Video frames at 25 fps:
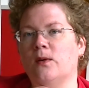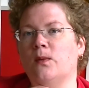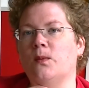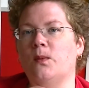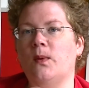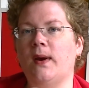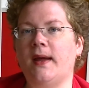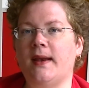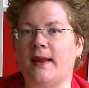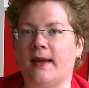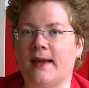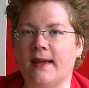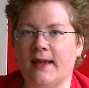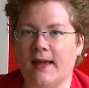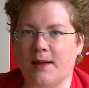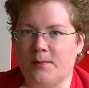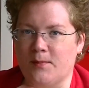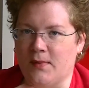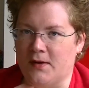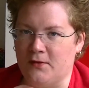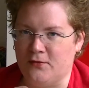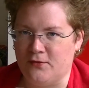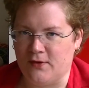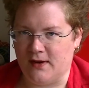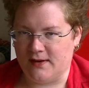waiting at
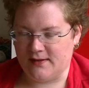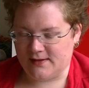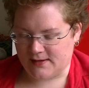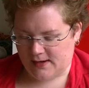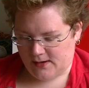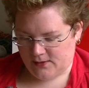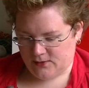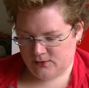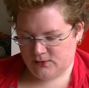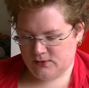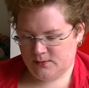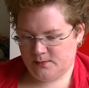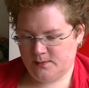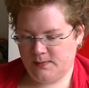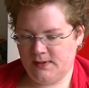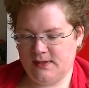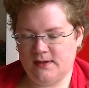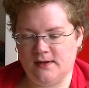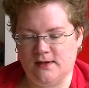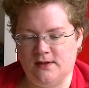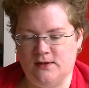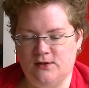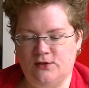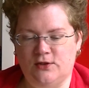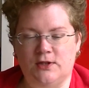my friend's house
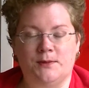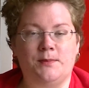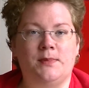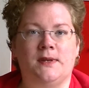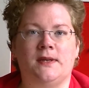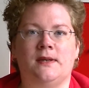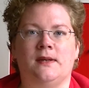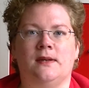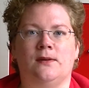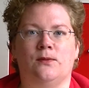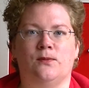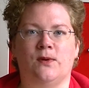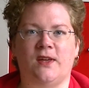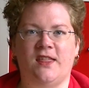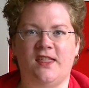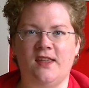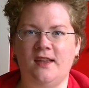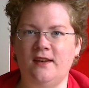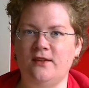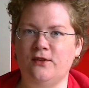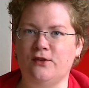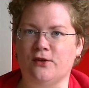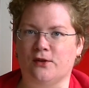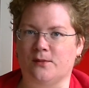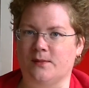because shipping
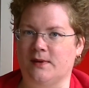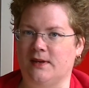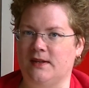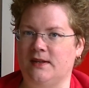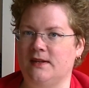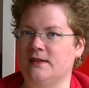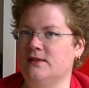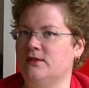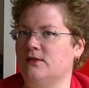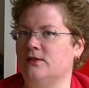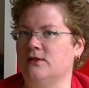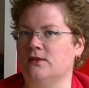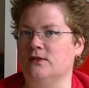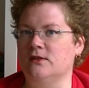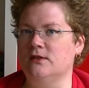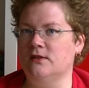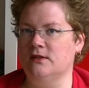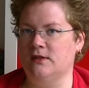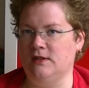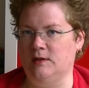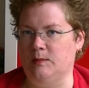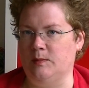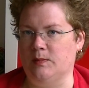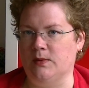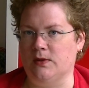within Germany is just
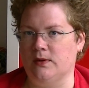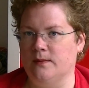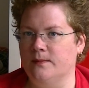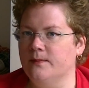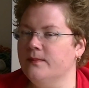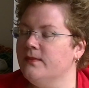cheaper.